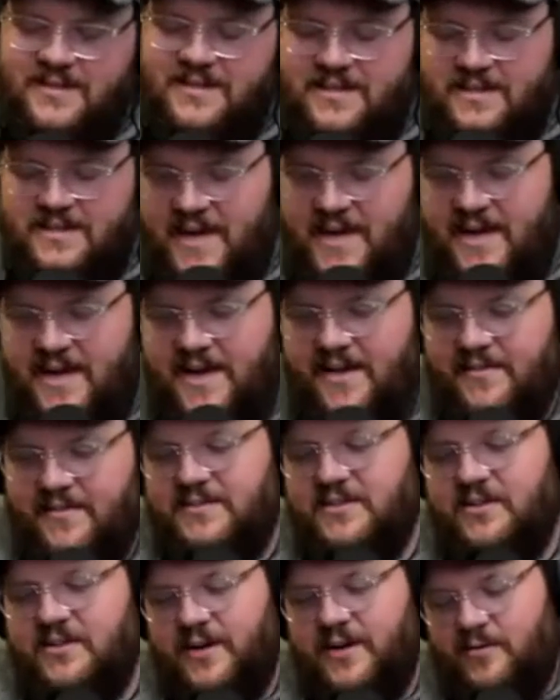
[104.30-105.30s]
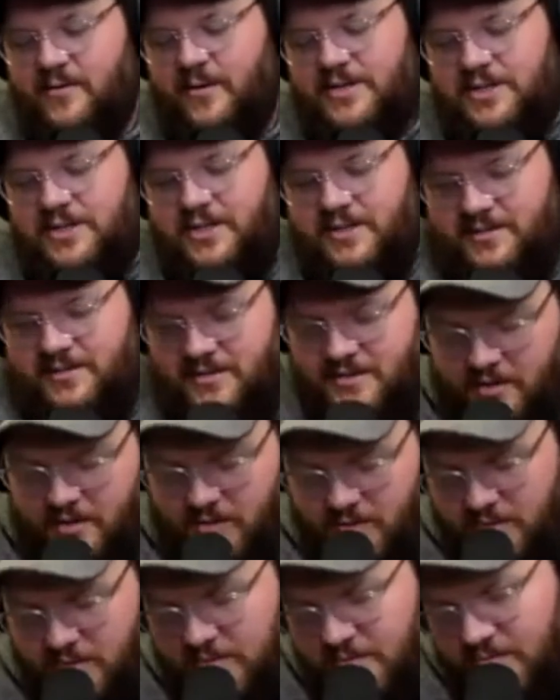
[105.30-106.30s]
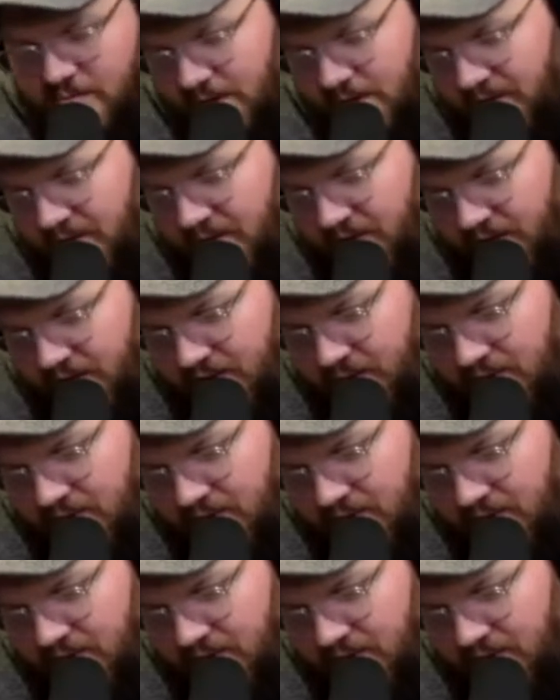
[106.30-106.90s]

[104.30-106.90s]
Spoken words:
Yeah, that's a great question. So let me think through